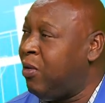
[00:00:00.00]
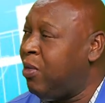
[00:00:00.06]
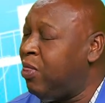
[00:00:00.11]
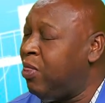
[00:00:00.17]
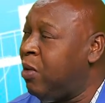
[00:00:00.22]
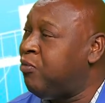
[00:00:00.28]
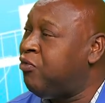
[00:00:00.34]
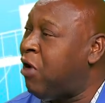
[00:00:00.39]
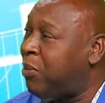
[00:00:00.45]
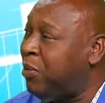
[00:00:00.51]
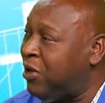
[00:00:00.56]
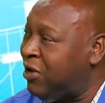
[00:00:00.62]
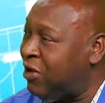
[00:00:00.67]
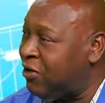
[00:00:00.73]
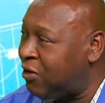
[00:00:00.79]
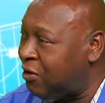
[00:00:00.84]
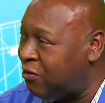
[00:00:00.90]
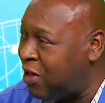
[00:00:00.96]
the
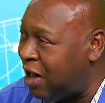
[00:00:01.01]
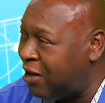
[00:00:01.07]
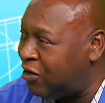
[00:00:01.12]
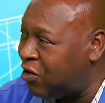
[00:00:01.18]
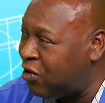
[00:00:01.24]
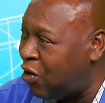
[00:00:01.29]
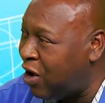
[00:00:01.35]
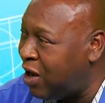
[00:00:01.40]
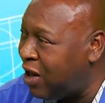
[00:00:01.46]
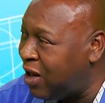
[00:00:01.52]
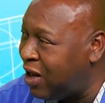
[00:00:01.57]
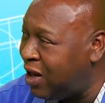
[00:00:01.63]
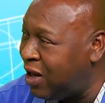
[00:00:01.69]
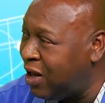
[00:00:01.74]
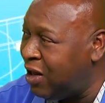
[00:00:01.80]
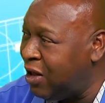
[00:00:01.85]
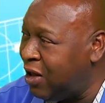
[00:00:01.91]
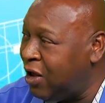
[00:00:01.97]
properties of that soil.
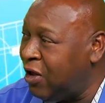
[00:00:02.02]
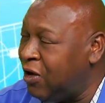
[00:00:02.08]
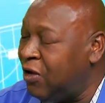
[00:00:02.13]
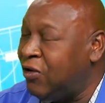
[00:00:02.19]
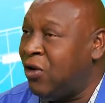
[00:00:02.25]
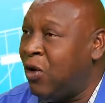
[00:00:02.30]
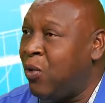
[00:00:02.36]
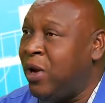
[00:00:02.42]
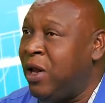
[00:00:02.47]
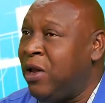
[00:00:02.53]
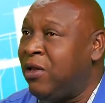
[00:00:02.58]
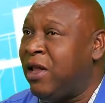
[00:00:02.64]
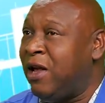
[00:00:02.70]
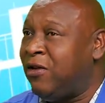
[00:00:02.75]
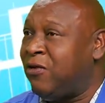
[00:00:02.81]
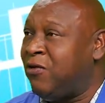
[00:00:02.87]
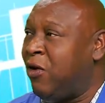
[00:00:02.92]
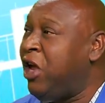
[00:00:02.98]
So we'll
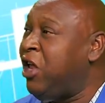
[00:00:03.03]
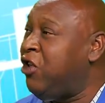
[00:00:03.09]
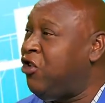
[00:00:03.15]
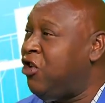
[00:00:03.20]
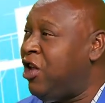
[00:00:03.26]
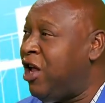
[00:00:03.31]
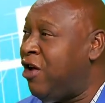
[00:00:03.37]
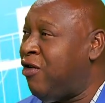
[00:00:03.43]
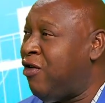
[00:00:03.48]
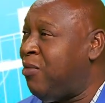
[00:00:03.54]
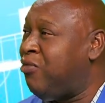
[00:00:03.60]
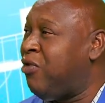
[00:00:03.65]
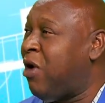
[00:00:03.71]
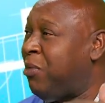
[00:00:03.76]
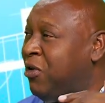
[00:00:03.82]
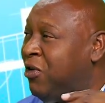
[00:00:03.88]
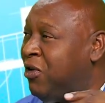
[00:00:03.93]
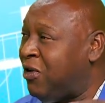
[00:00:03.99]
test for engineering
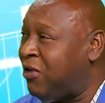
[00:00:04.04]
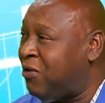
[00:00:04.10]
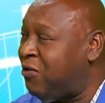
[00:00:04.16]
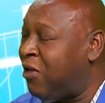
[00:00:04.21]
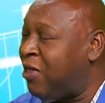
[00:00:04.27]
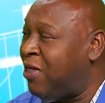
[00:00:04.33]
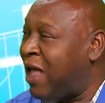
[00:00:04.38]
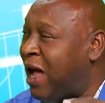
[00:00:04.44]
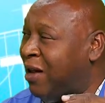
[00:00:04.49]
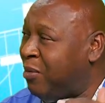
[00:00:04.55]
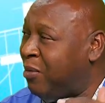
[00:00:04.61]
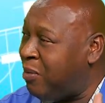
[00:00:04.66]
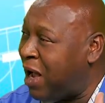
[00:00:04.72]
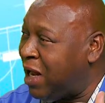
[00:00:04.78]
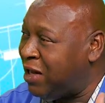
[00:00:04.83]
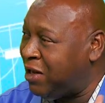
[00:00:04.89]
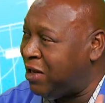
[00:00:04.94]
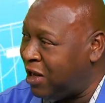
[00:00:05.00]
properties for that
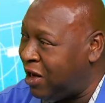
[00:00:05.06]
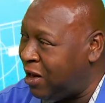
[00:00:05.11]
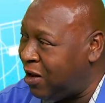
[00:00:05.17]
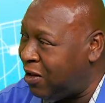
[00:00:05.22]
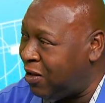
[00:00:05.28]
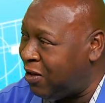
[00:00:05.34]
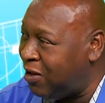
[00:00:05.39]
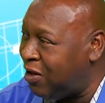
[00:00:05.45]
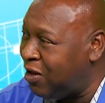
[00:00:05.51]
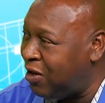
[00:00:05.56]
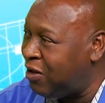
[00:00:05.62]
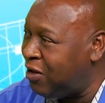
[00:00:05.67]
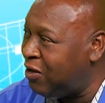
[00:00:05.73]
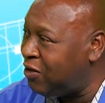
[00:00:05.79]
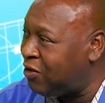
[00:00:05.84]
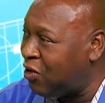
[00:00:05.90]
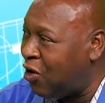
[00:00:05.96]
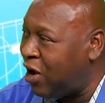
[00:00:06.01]
particular
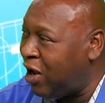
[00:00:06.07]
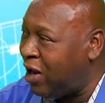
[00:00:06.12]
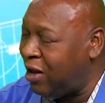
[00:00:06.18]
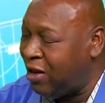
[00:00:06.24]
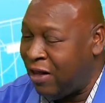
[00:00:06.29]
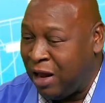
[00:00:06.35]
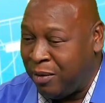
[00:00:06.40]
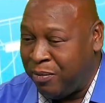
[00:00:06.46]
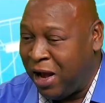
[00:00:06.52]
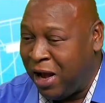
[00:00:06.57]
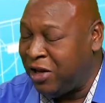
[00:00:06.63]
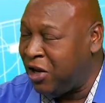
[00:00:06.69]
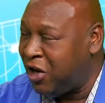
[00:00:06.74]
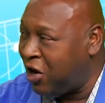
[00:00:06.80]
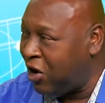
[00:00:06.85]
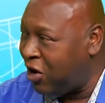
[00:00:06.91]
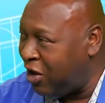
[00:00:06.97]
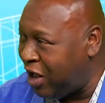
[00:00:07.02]
soil, that
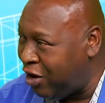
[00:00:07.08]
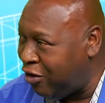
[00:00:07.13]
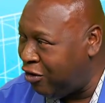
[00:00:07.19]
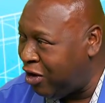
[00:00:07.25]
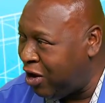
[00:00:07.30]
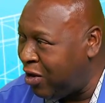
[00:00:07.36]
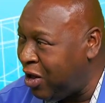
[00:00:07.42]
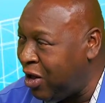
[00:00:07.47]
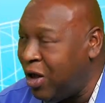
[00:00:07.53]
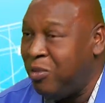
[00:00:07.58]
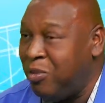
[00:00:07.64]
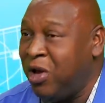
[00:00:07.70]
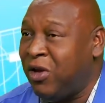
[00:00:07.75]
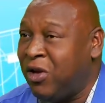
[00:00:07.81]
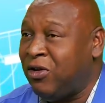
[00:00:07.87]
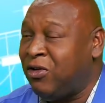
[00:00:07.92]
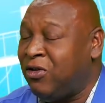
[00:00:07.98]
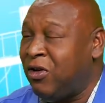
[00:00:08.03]
particular area.
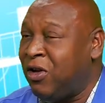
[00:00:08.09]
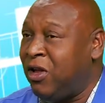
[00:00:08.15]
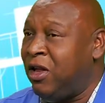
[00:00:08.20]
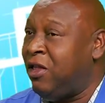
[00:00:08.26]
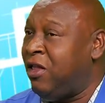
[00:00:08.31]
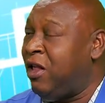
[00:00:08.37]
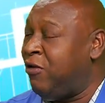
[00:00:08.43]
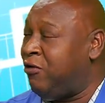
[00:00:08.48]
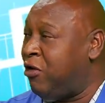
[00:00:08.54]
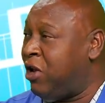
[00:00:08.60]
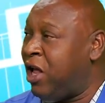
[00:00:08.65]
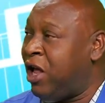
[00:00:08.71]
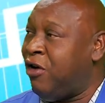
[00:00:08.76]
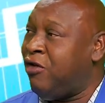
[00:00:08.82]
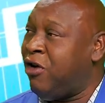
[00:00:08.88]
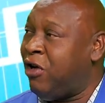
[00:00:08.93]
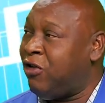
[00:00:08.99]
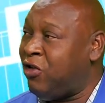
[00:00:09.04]
Because in different
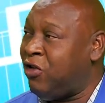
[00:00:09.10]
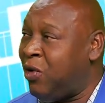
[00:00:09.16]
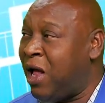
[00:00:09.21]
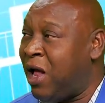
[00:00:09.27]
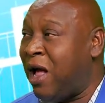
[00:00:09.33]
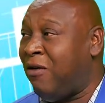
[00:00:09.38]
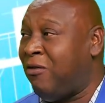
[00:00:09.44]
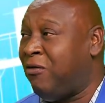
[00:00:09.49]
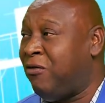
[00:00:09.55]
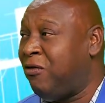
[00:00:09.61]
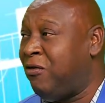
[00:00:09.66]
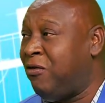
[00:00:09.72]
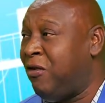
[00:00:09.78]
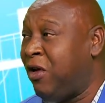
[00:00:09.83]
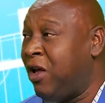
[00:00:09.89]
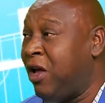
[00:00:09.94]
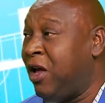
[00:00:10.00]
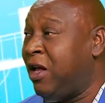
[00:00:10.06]
areas you would have
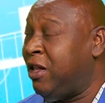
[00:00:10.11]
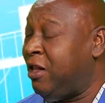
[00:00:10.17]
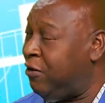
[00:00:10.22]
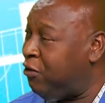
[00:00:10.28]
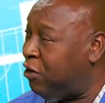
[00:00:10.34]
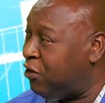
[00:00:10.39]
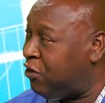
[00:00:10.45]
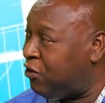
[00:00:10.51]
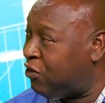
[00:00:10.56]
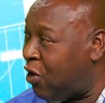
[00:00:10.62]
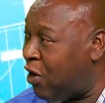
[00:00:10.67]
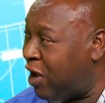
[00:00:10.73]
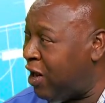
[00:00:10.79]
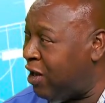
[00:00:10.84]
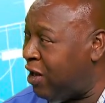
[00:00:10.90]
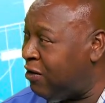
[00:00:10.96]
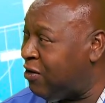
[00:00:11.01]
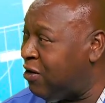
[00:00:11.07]
different
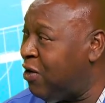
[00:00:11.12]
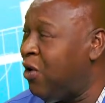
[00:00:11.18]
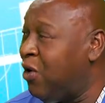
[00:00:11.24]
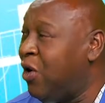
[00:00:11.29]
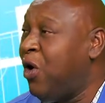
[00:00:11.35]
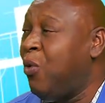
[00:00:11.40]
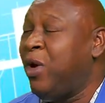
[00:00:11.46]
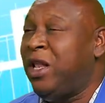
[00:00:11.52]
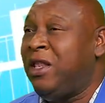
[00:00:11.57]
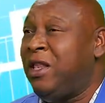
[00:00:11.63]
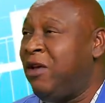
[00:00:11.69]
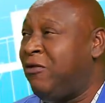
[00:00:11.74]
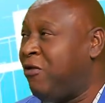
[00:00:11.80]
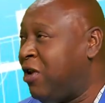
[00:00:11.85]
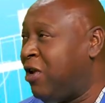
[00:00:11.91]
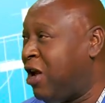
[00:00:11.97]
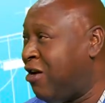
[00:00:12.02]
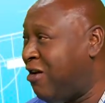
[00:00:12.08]
soils with
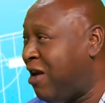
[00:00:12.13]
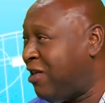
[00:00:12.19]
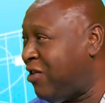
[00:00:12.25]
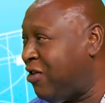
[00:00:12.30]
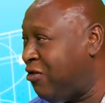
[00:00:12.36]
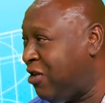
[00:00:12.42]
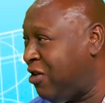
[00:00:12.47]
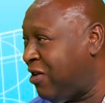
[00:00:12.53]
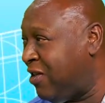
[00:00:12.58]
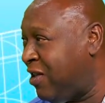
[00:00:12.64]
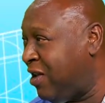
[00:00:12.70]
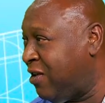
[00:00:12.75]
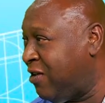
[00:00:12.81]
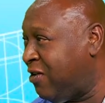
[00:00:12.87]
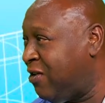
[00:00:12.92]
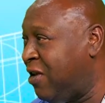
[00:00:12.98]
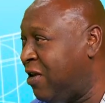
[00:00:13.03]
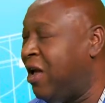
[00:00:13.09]
different
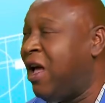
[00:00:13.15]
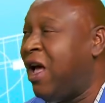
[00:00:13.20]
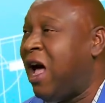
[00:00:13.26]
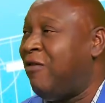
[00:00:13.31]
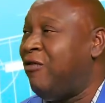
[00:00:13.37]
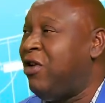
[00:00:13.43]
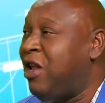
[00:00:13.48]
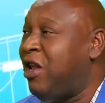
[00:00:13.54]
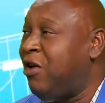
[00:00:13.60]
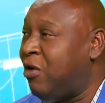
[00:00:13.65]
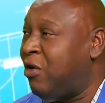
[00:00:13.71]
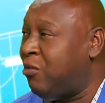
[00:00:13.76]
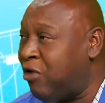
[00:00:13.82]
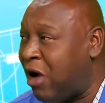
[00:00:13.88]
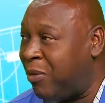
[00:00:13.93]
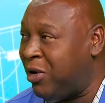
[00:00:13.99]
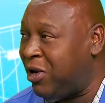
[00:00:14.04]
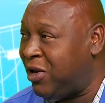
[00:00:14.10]
characteristics, having different
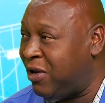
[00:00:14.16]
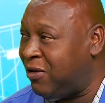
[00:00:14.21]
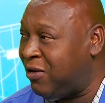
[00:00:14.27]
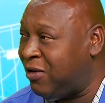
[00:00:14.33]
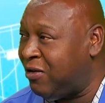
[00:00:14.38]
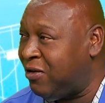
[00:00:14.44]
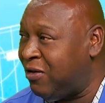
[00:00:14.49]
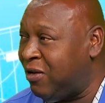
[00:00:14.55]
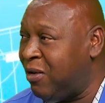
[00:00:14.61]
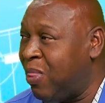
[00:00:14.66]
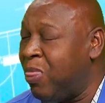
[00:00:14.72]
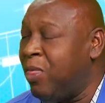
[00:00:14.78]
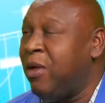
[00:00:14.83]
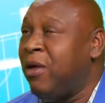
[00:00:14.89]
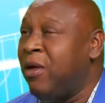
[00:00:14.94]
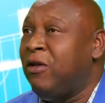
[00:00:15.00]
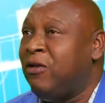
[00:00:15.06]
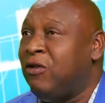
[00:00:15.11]
properties.
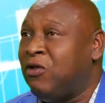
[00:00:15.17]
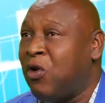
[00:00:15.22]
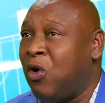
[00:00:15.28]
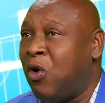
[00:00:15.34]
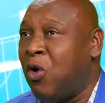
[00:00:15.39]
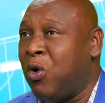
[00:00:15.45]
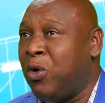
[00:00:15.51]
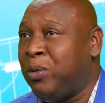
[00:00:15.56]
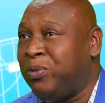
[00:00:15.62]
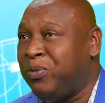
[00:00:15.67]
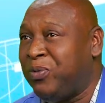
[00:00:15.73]
So